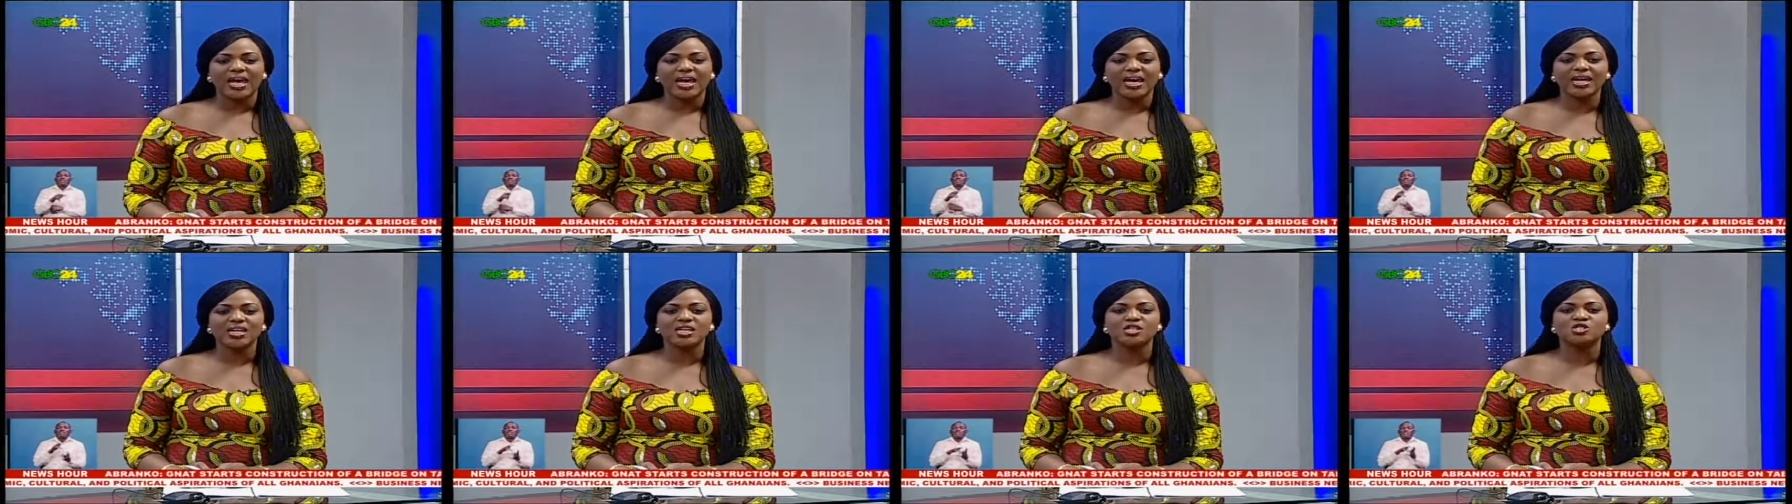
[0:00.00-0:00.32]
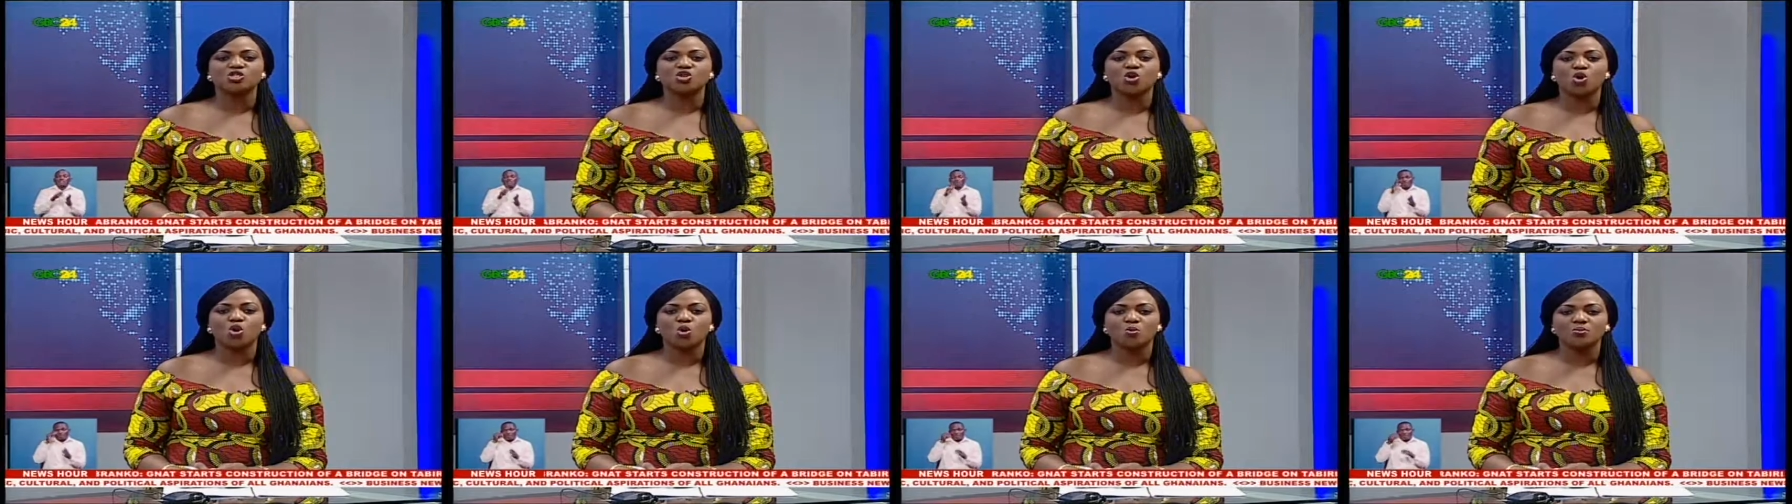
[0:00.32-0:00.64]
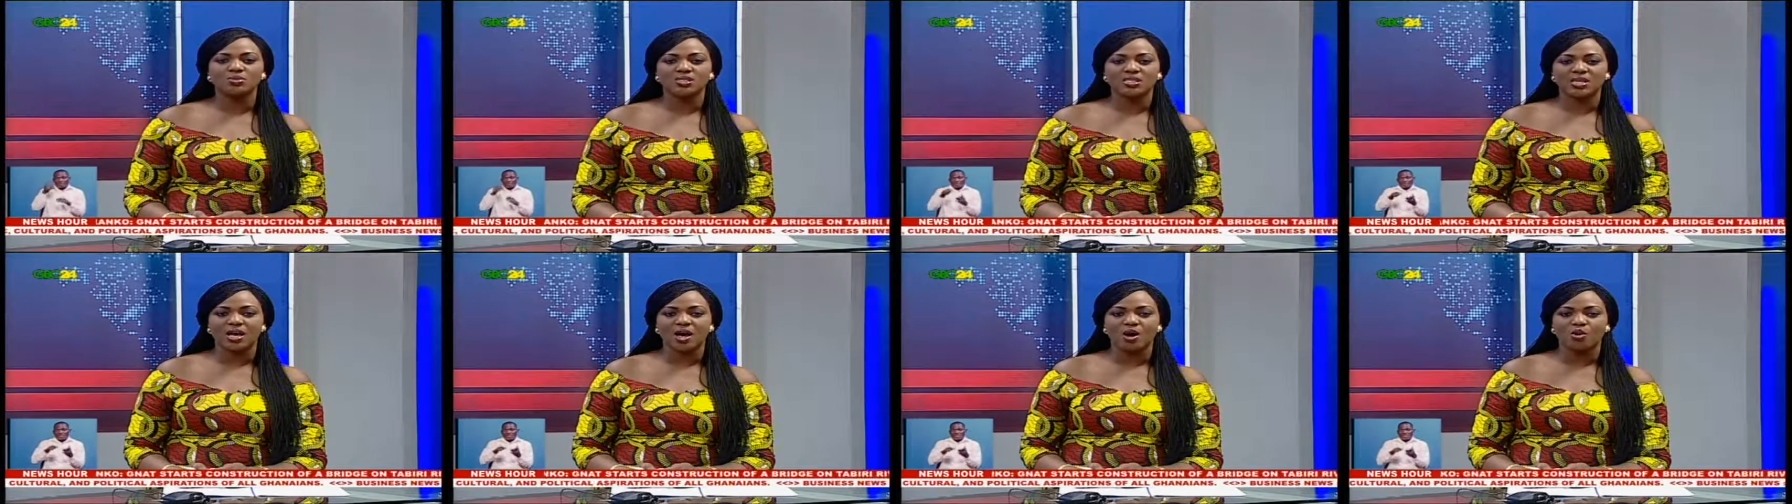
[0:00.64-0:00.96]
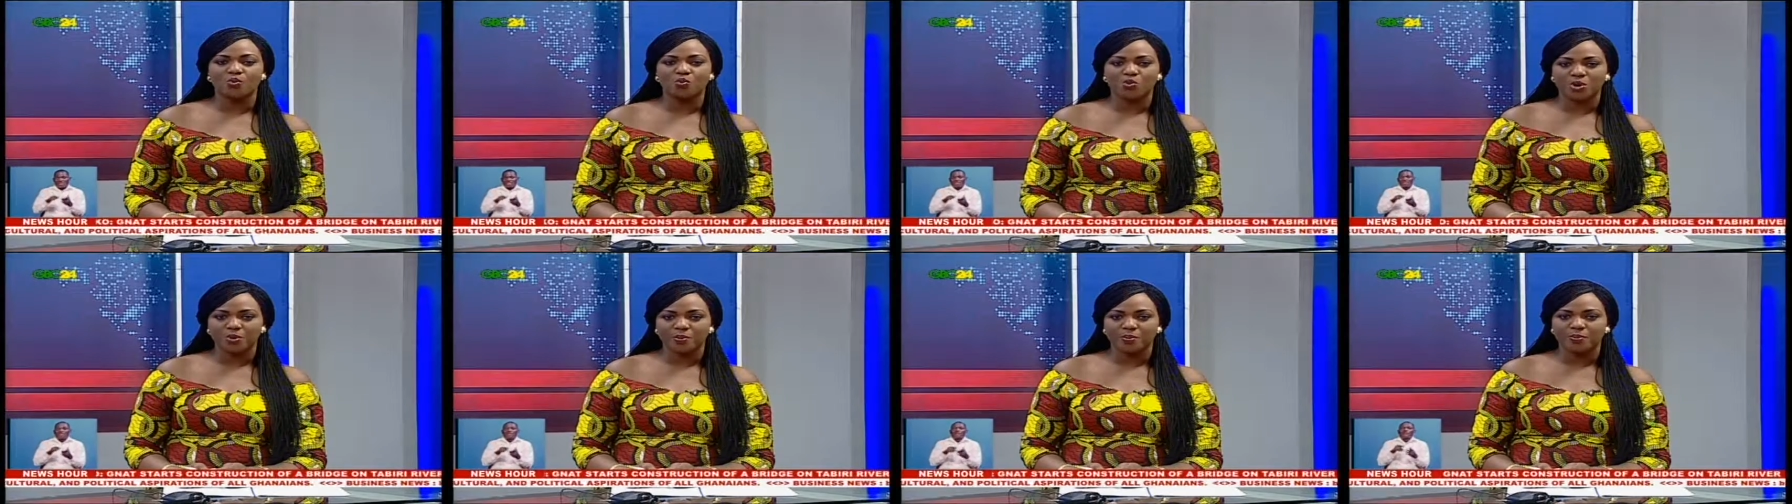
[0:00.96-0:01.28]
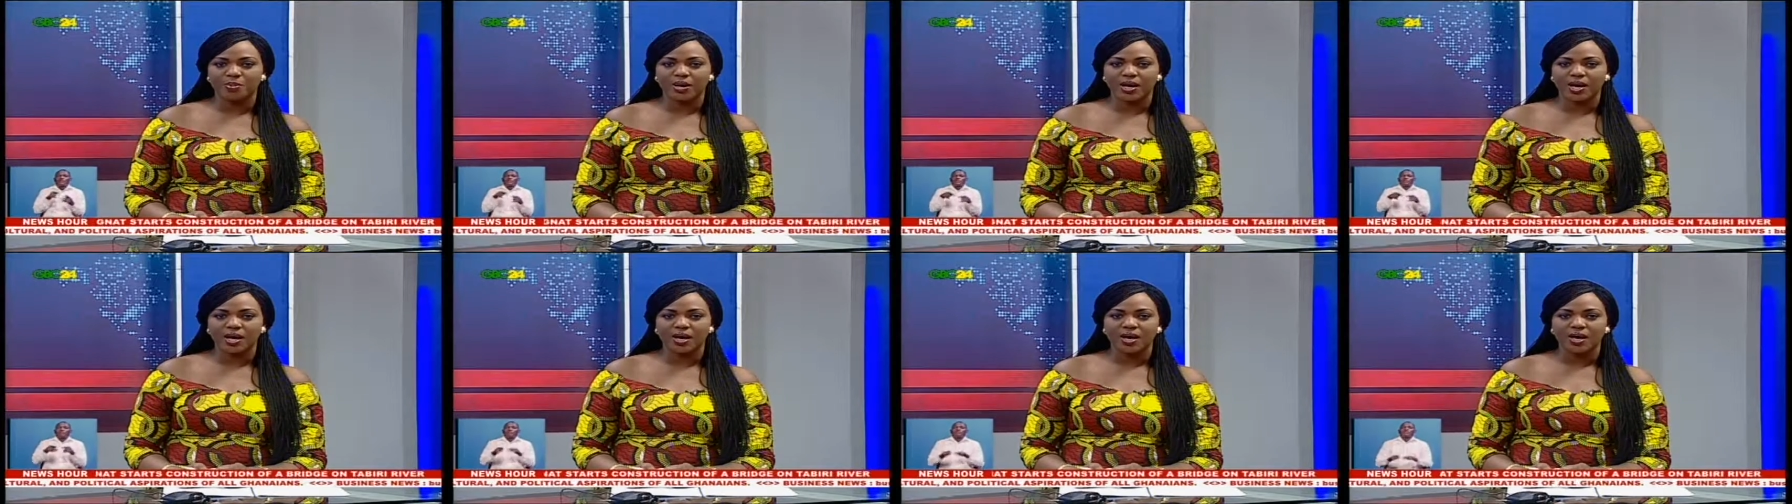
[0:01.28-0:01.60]
in his hometown
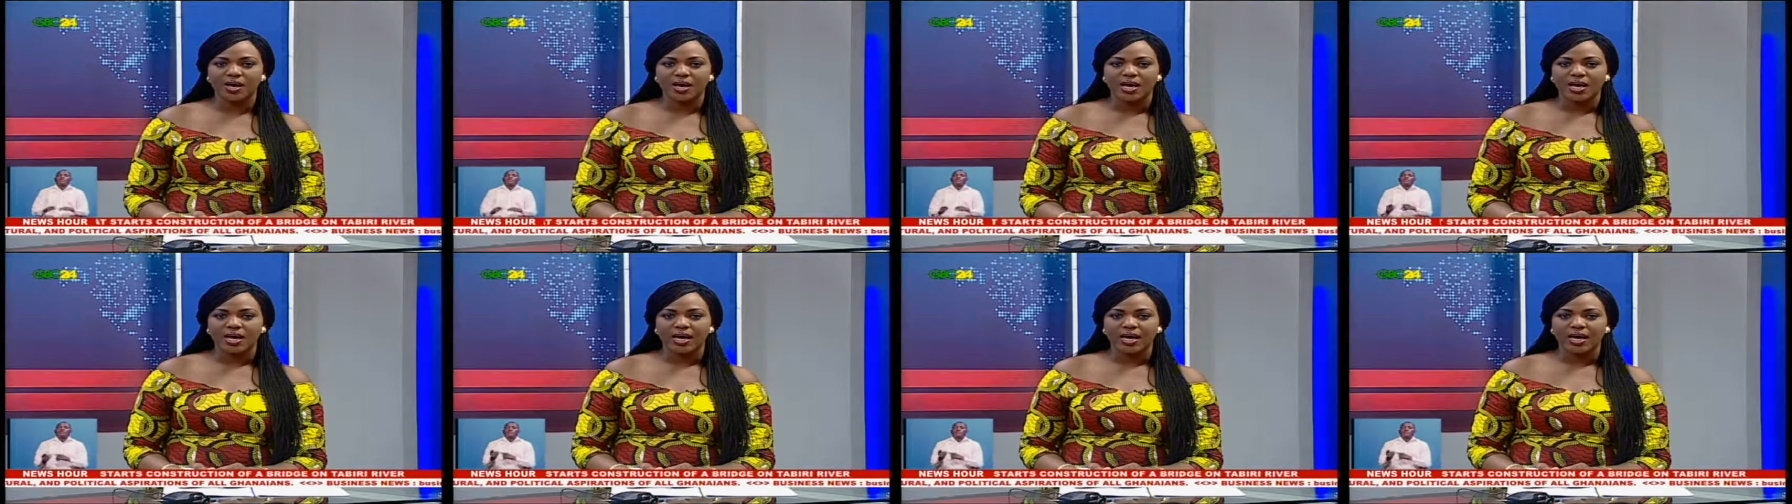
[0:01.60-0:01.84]
Winneba